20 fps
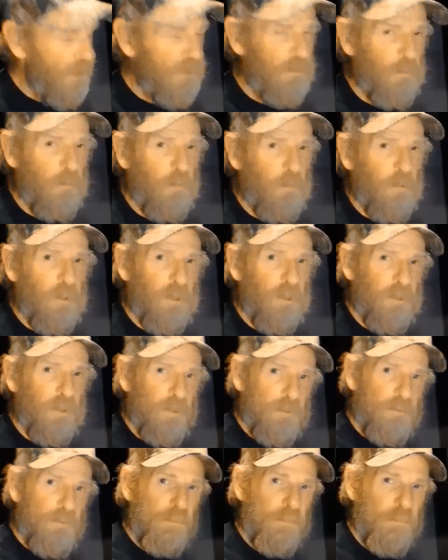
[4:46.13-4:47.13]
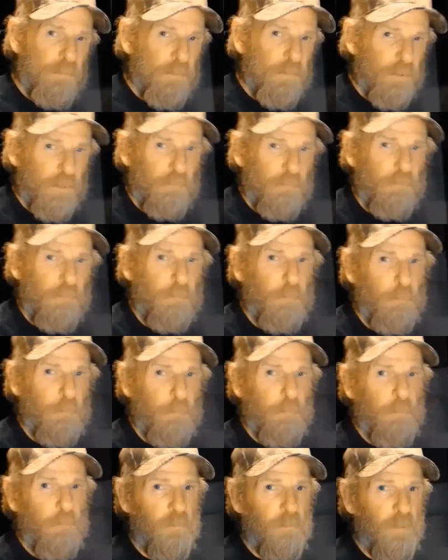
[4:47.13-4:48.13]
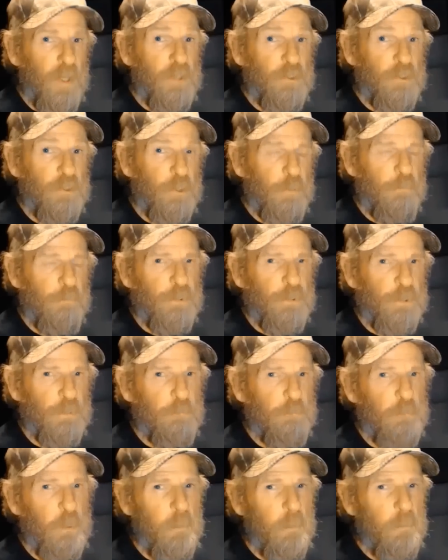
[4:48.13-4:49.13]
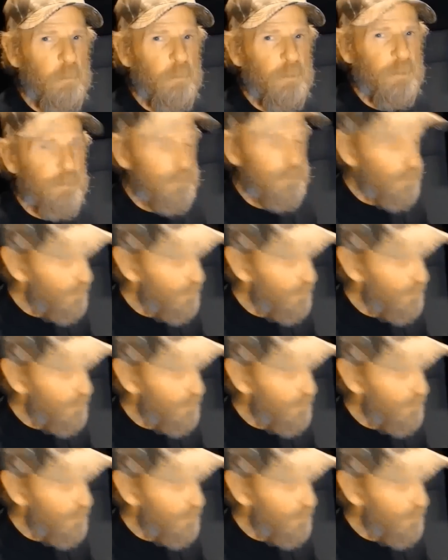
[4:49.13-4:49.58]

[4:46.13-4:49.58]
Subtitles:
or if you lost your fishing bowl, you